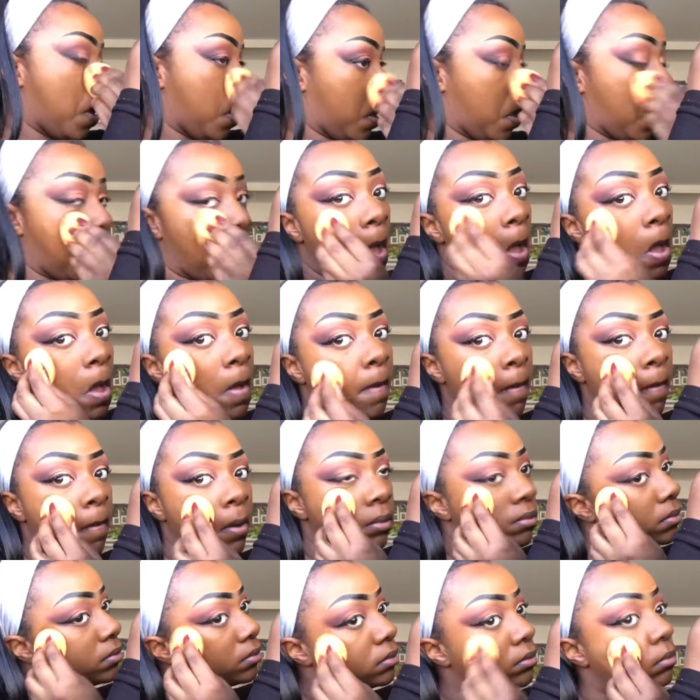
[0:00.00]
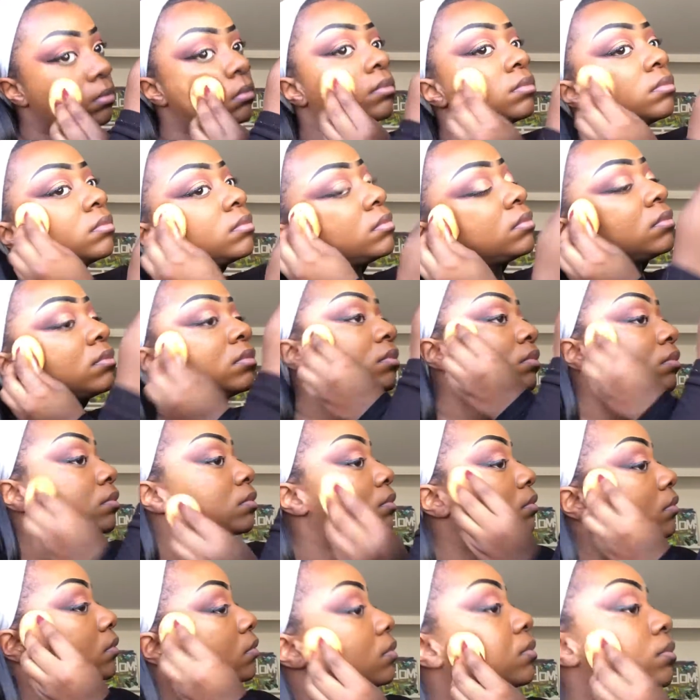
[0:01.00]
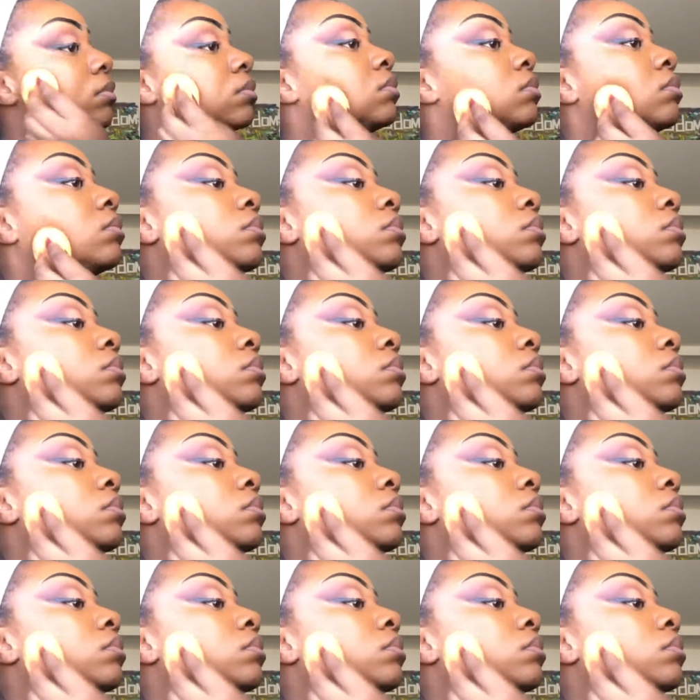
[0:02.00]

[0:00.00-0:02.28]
And I'm just using my Real Techniques beauty